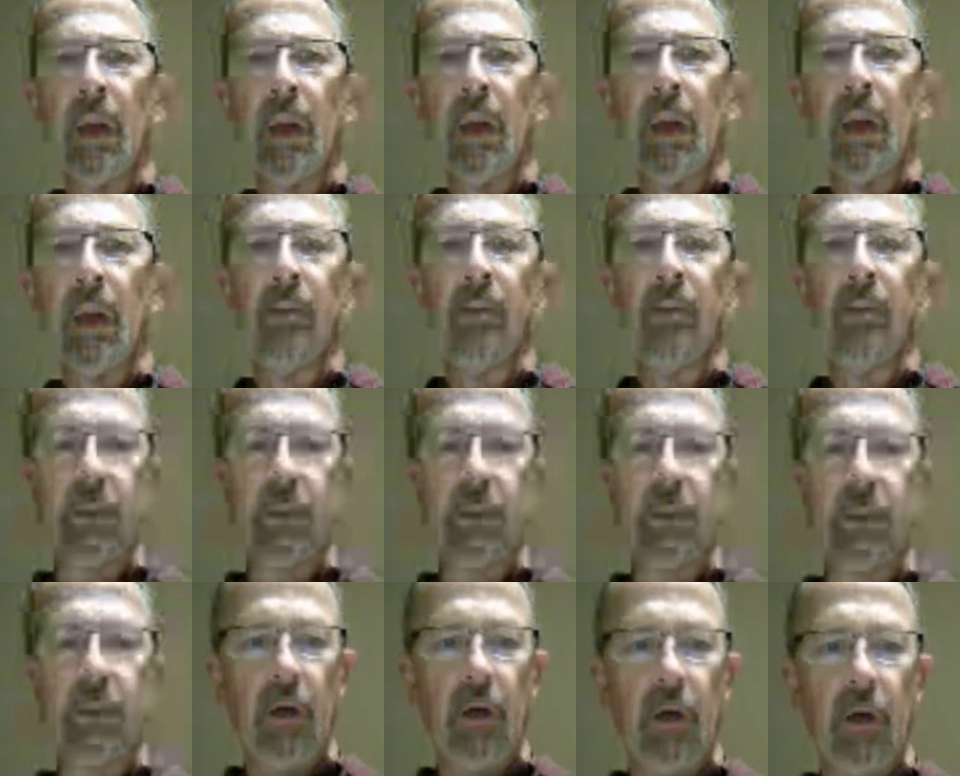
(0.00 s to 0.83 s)
Now,
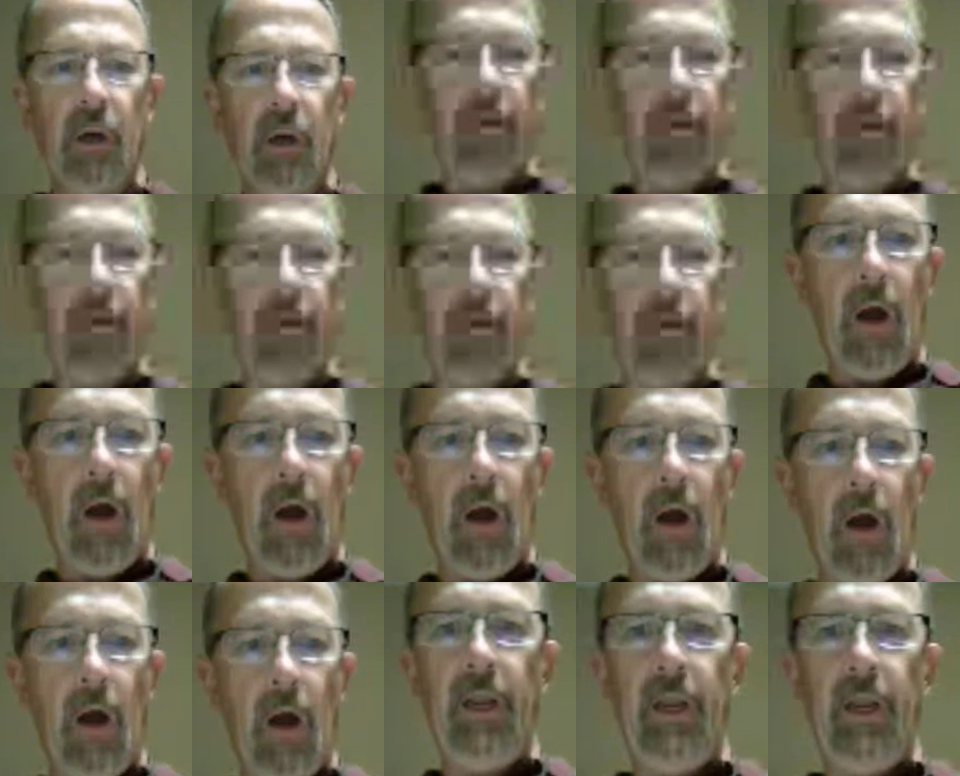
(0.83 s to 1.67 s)
to show you the
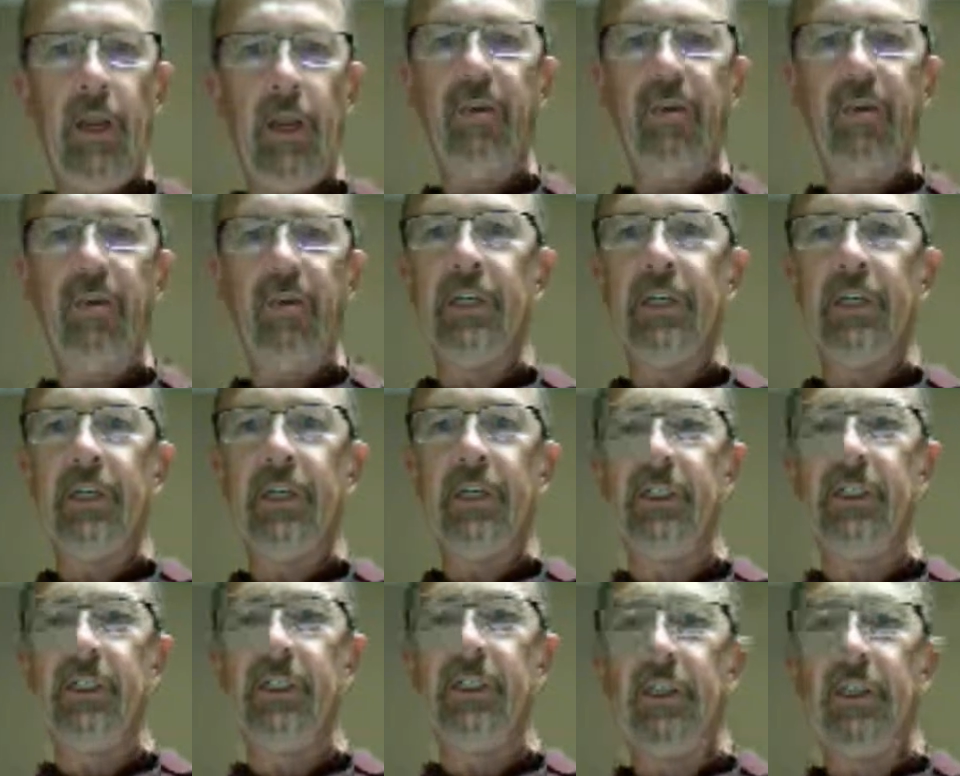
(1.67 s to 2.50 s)
rounding, if I
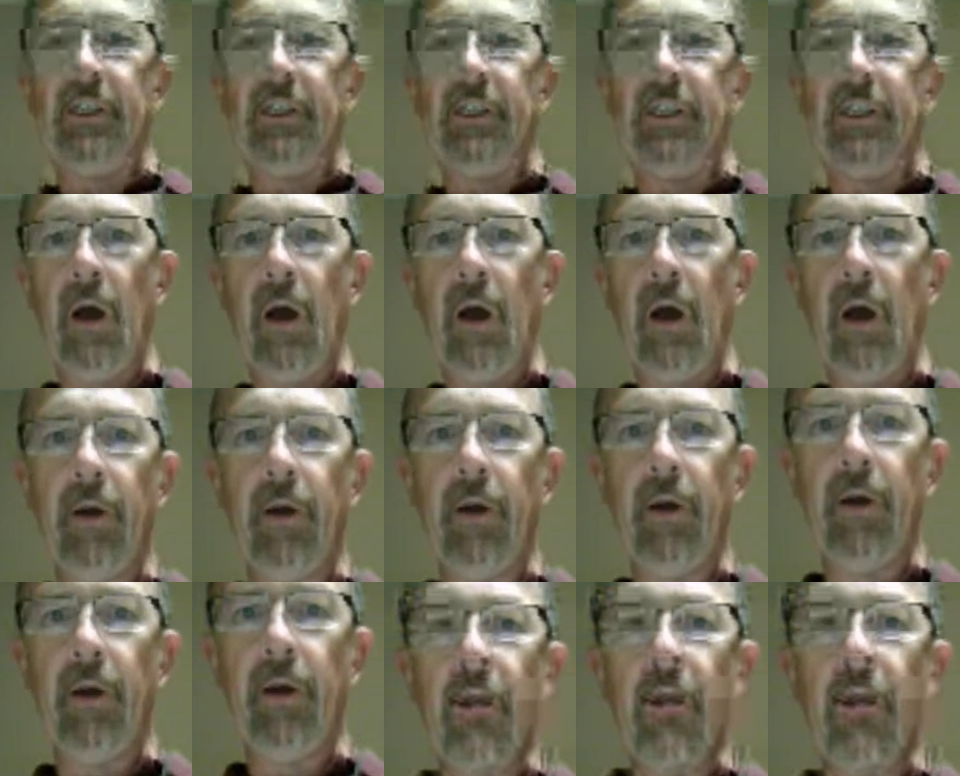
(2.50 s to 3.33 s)
change the
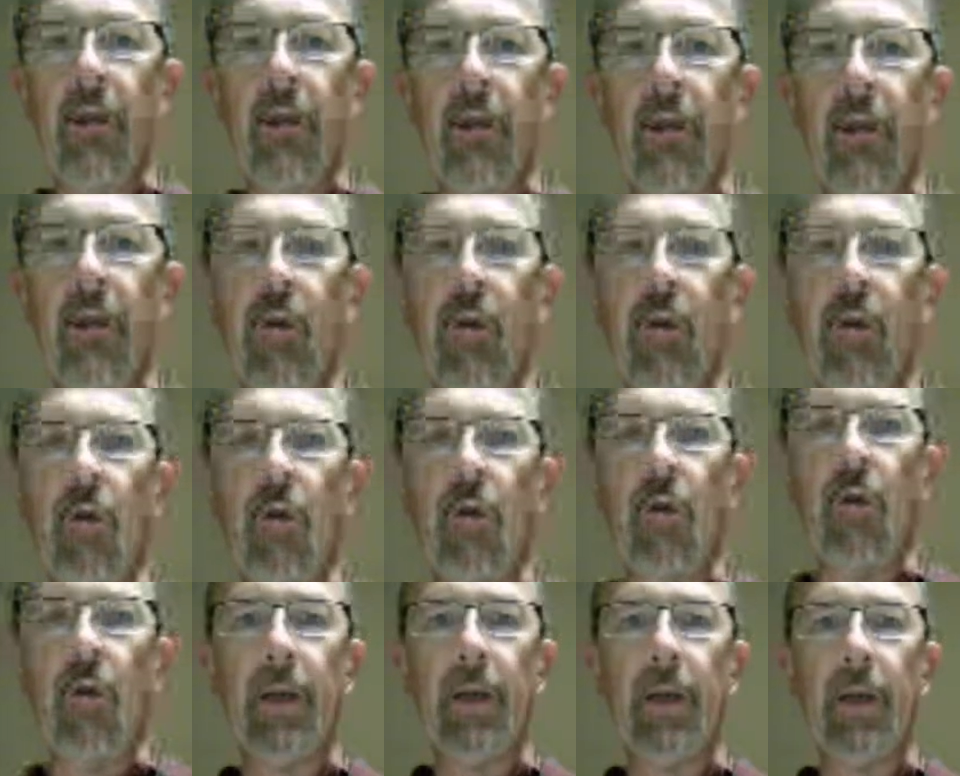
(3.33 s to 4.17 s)
rounding, and we'll
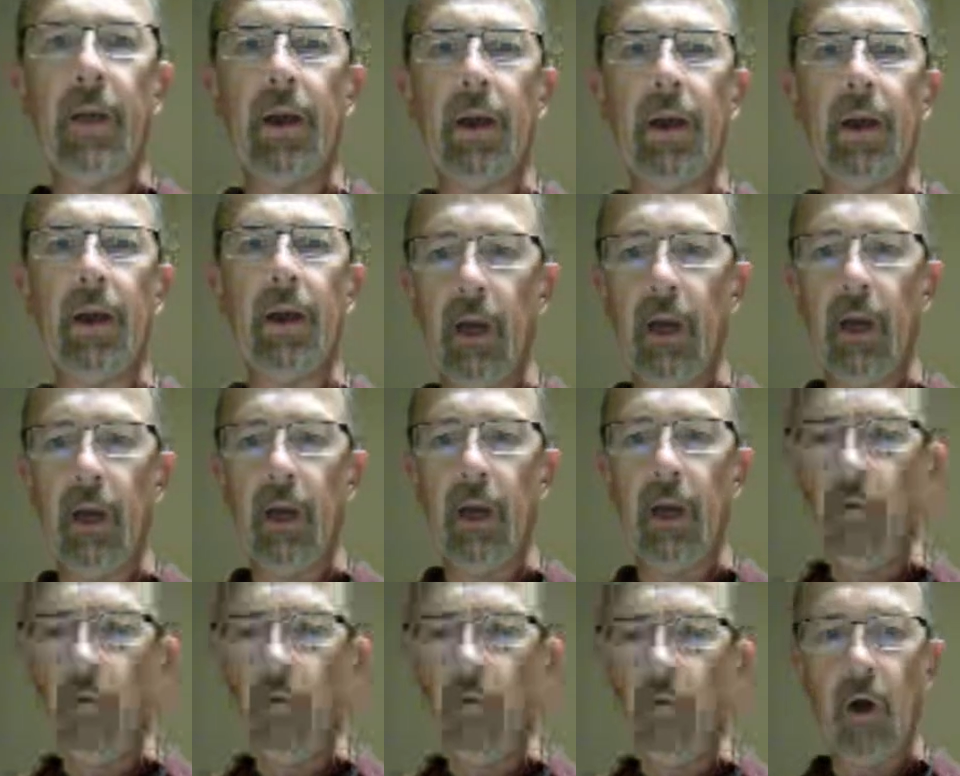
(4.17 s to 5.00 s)
go in here
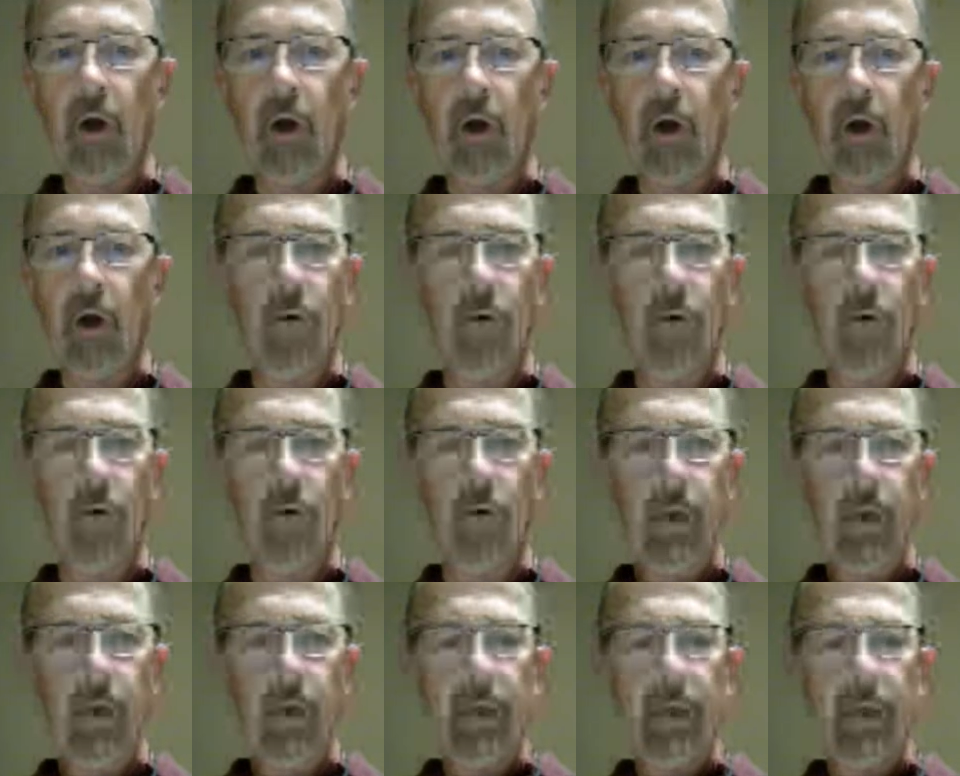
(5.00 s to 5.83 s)
and we'll go,
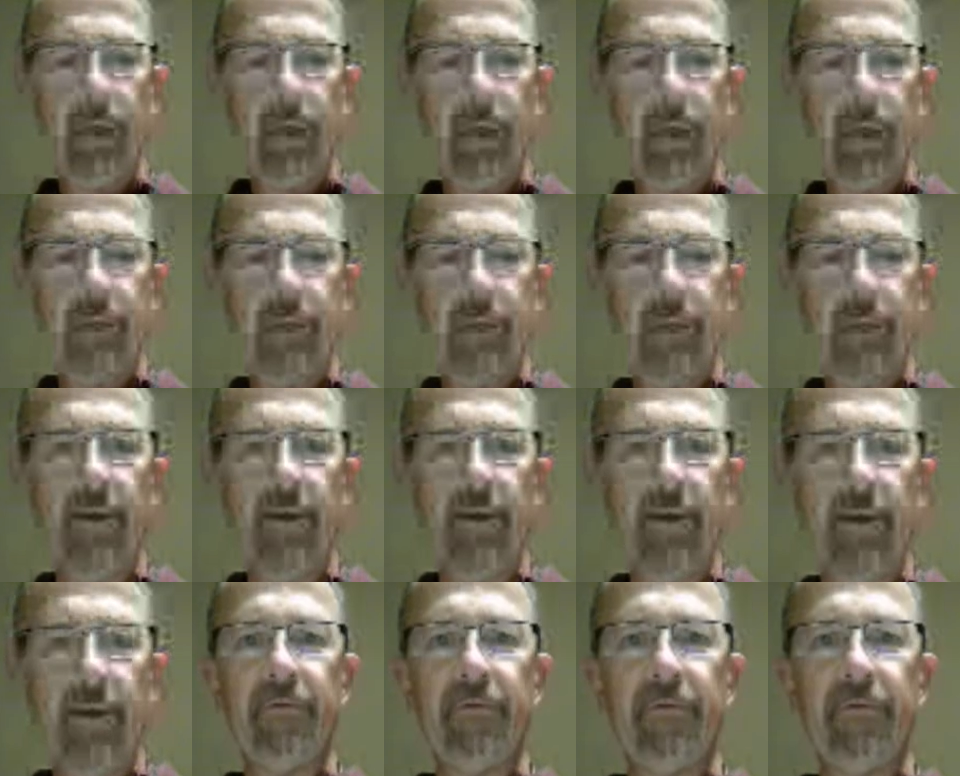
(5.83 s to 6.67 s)

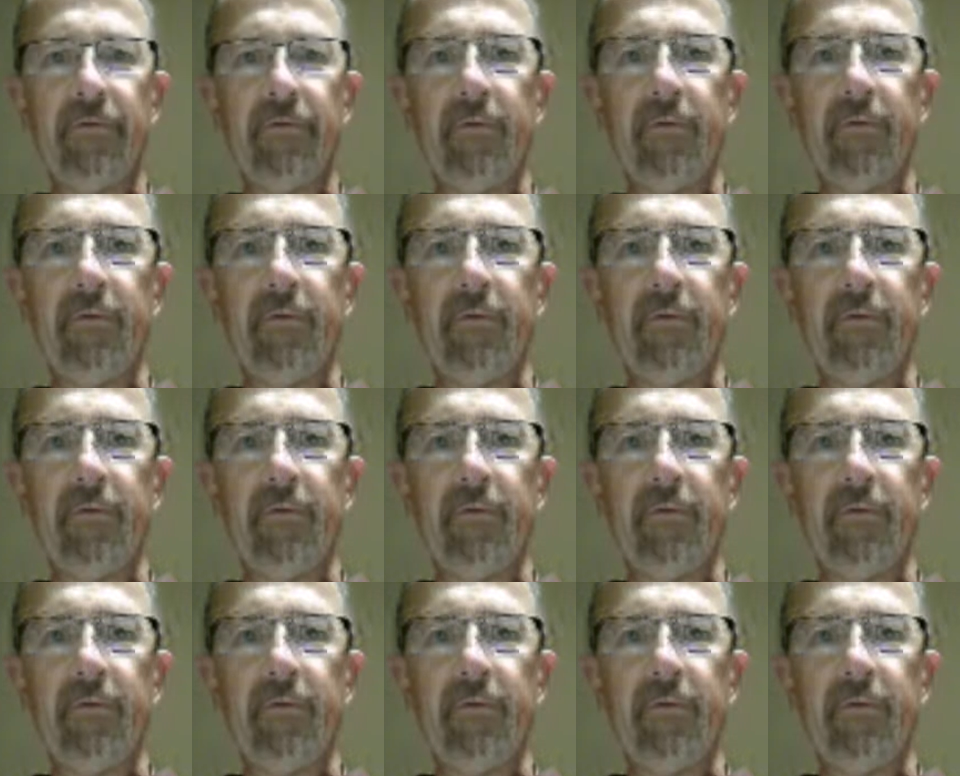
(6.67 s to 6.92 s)
instead of,